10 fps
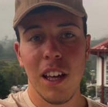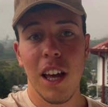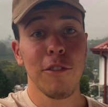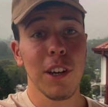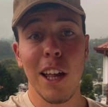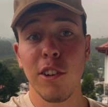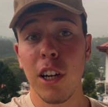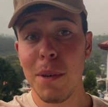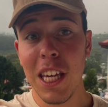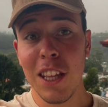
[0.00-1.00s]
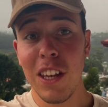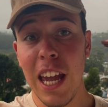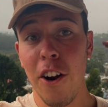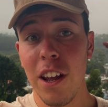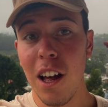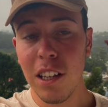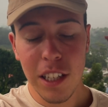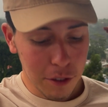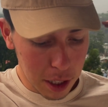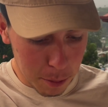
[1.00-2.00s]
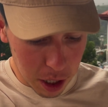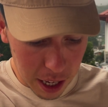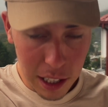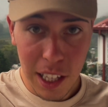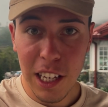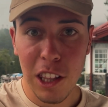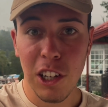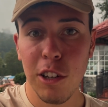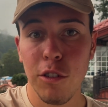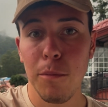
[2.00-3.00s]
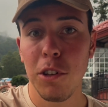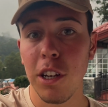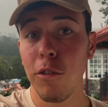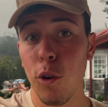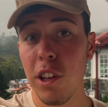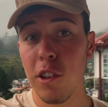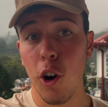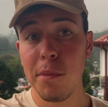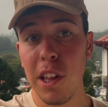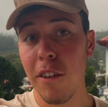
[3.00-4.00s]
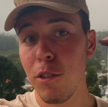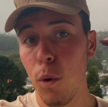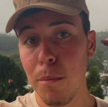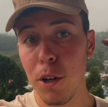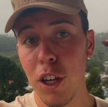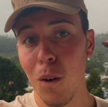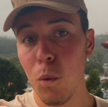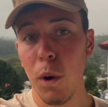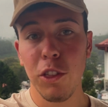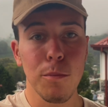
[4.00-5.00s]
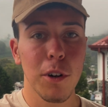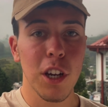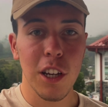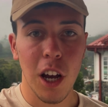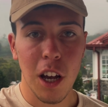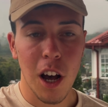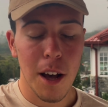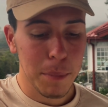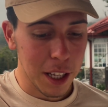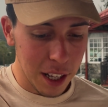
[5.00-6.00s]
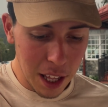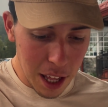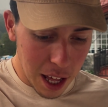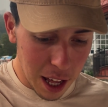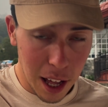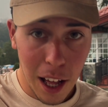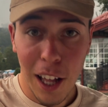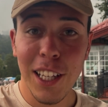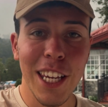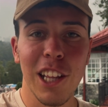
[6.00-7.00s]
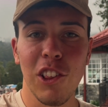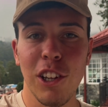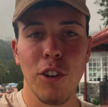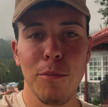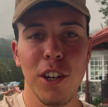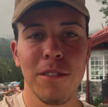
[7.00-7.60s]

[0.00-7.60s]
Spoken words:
And if you guys are going to be in the area, I'll definitely put a link in the description for this homestay if you want to book it. We went through booking.com, but I'll link it in the description.